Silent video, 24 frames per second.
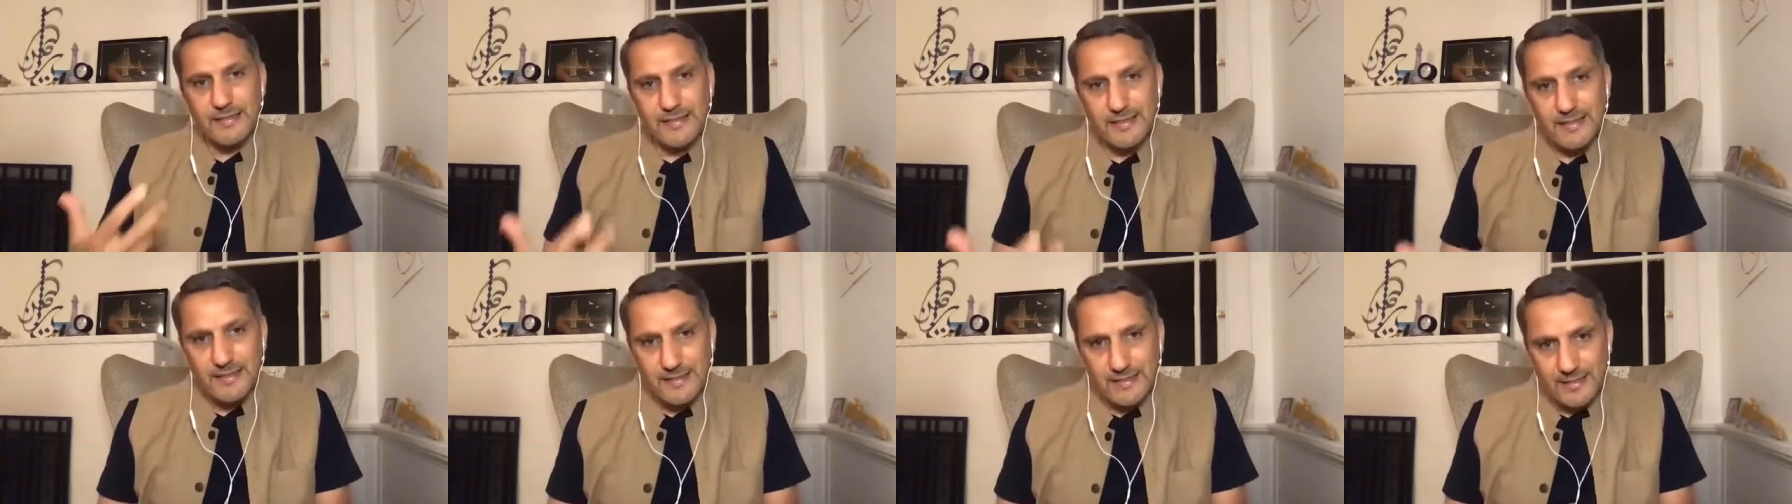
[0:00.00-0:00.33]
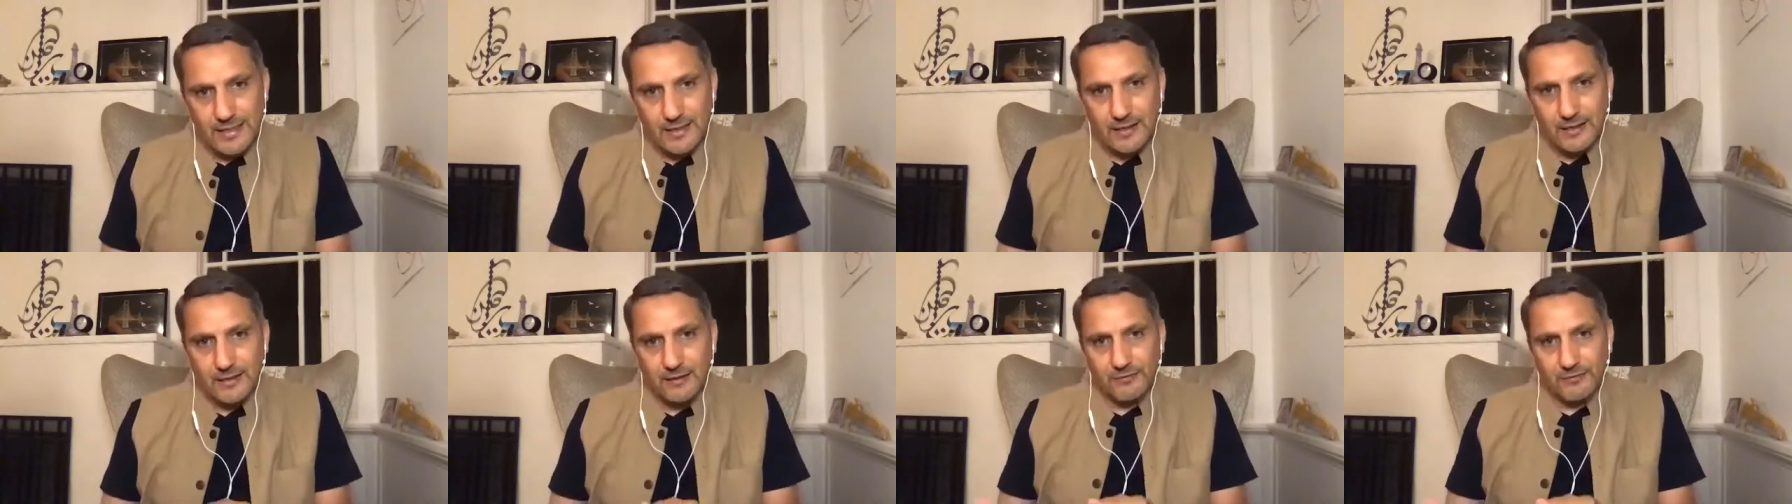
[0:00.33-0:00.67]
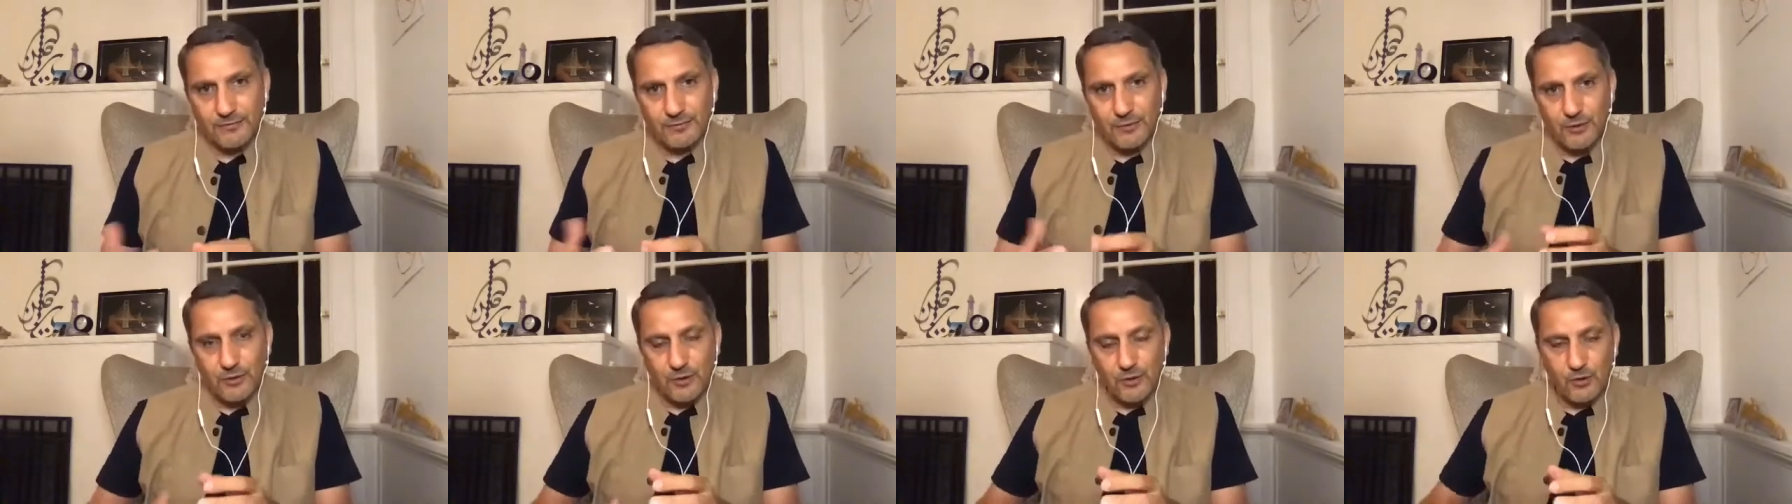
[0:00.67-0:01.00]
the
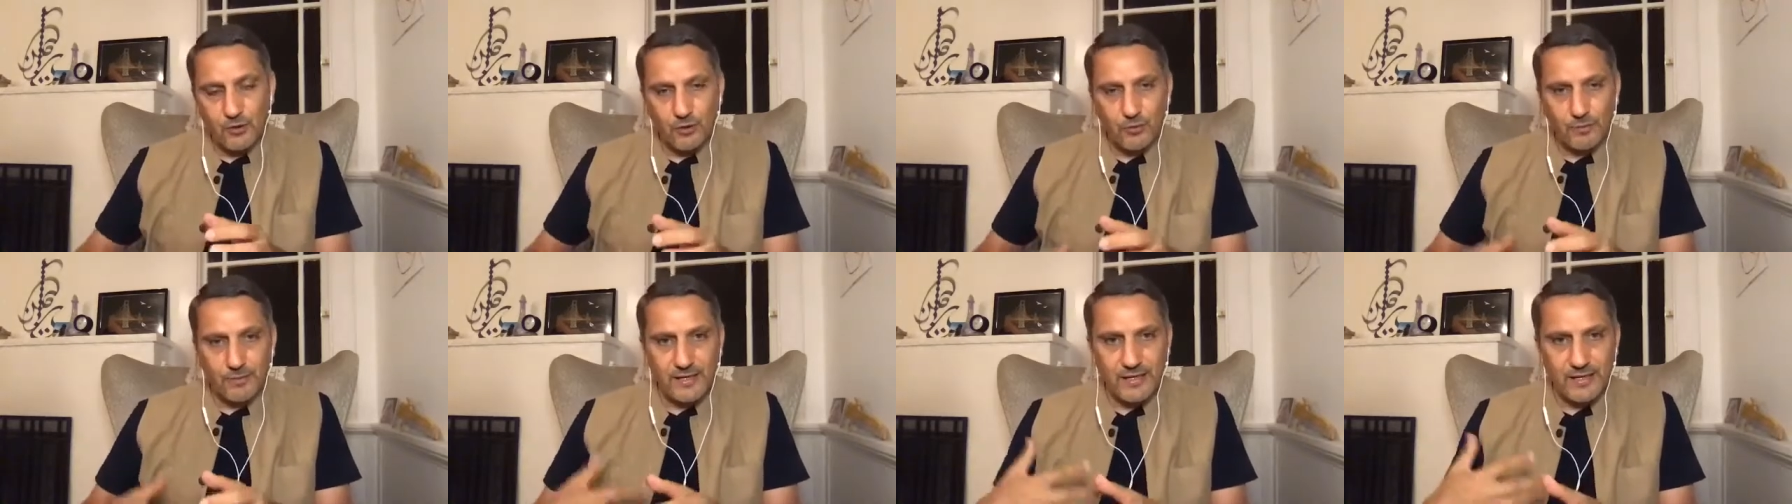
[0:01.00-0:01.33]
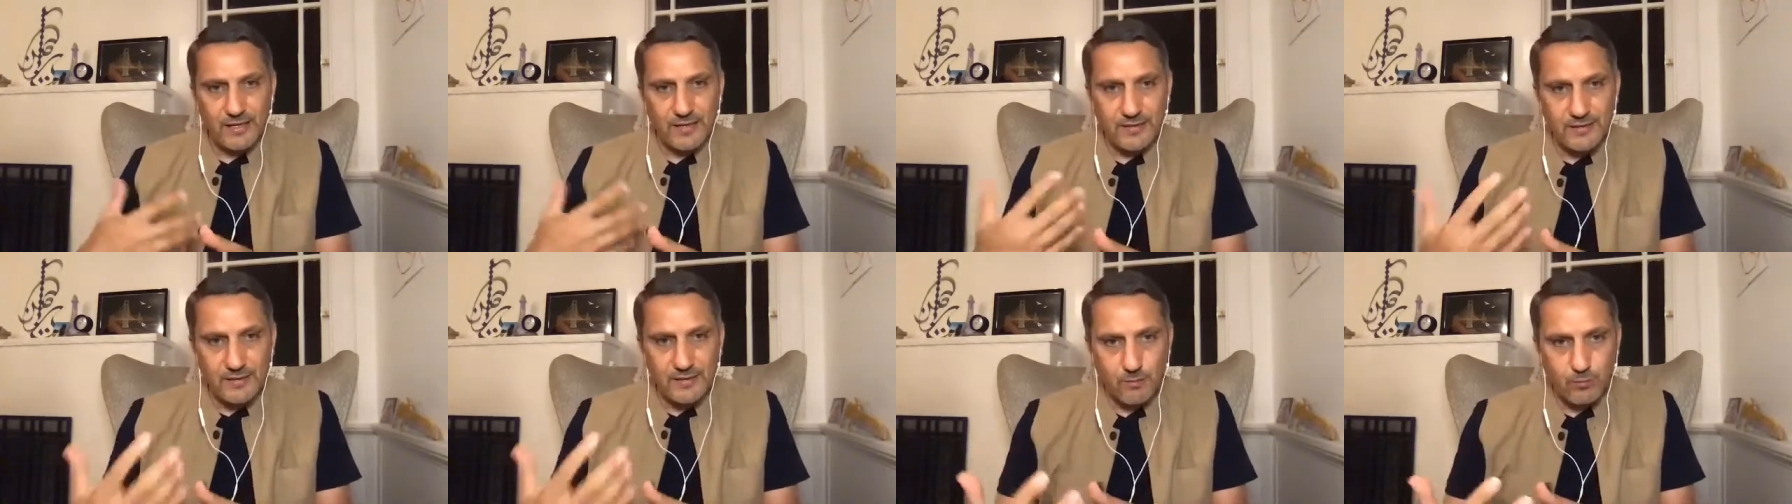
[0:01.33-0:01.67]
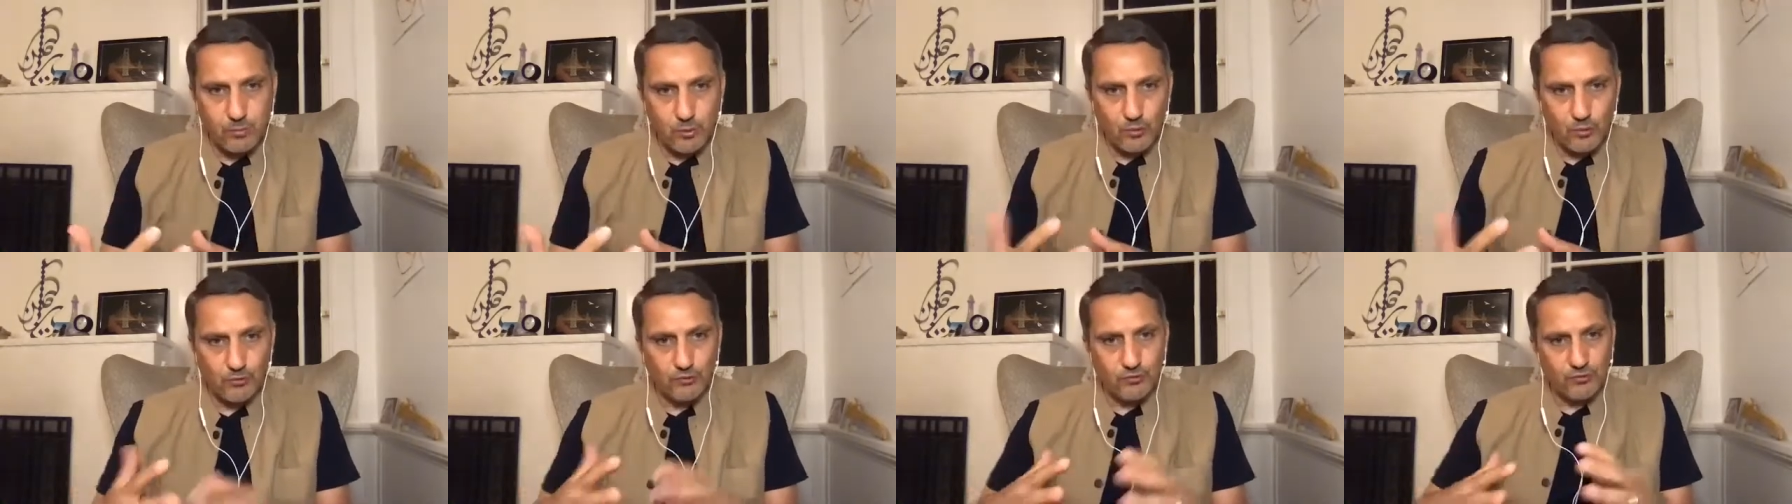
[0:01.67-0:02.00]
self or humanize the
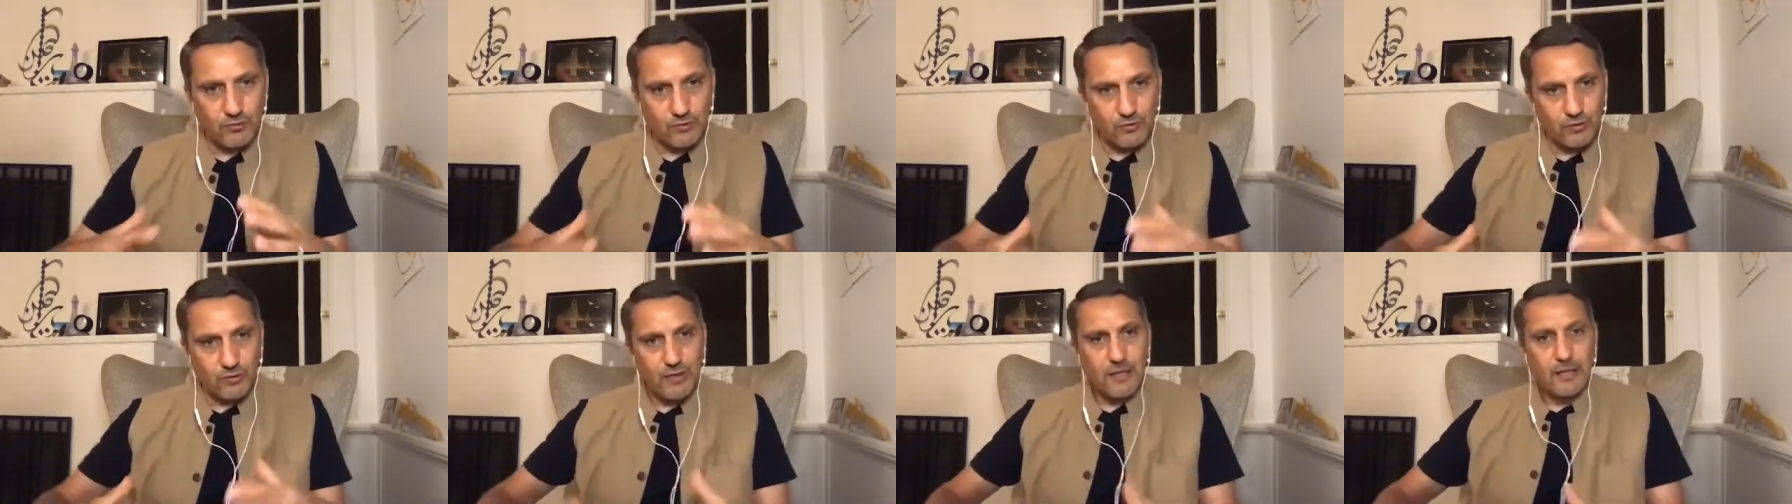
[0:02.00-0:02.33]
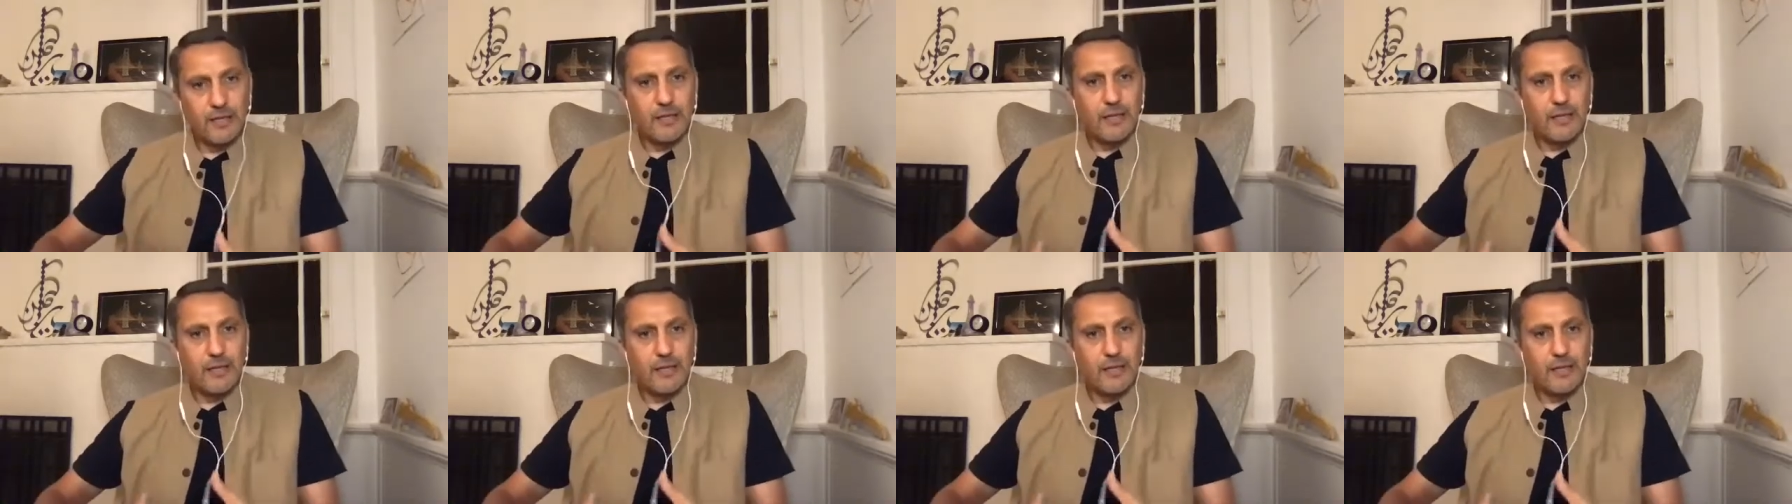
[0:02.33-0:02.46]
person